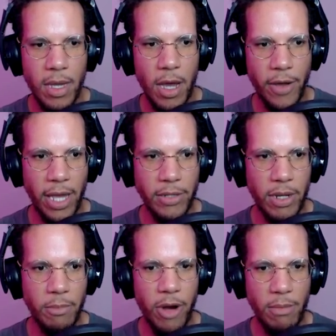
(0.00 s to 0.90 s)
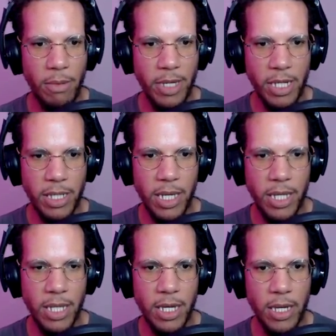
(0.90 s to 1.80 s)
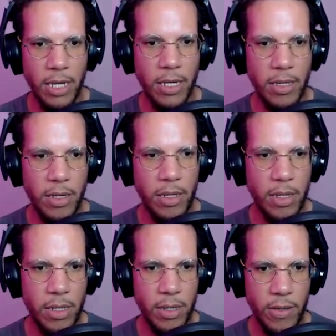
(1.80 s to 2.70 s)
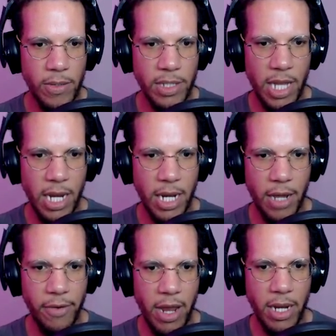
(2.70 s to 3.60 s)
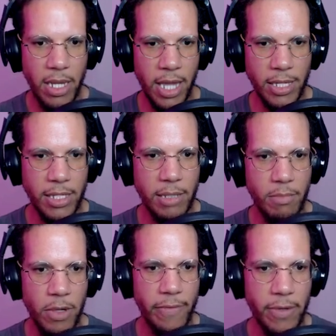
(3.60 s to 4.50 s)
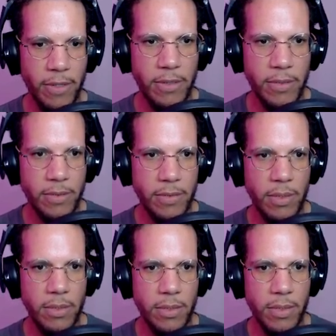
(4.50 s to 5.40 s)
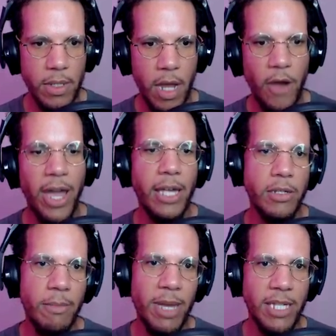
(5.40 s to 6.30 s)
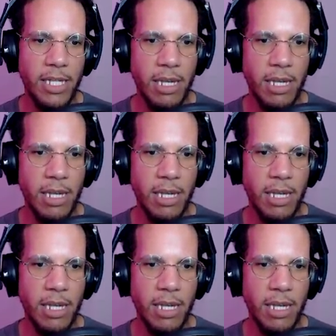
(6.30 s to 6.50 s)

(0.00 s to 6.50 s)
Okay, so I can probably clean the stain now, right? Yes, beautiful. Okay, so it makes sense.